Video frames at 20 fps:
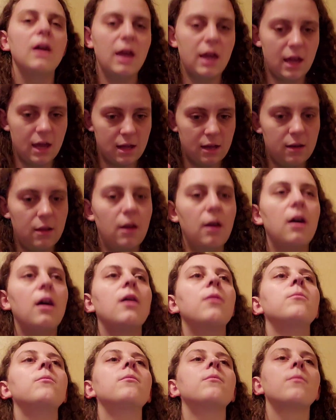and
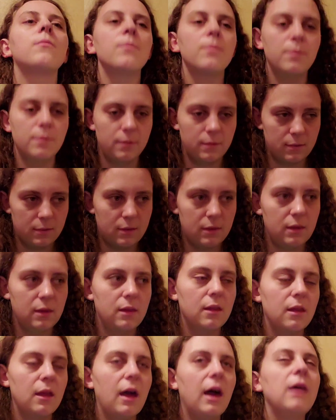
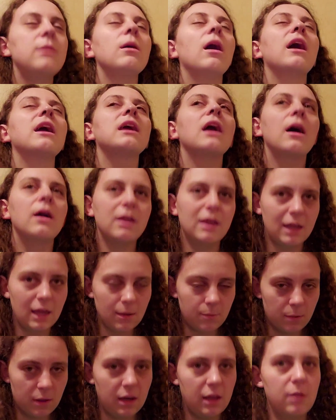I
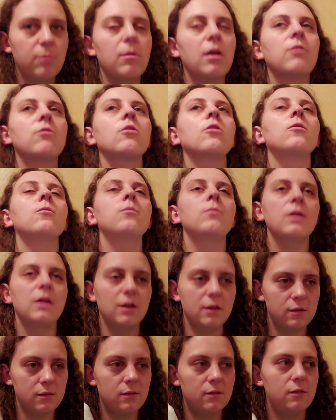keep it in my room
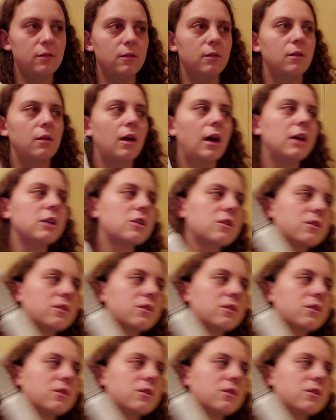because I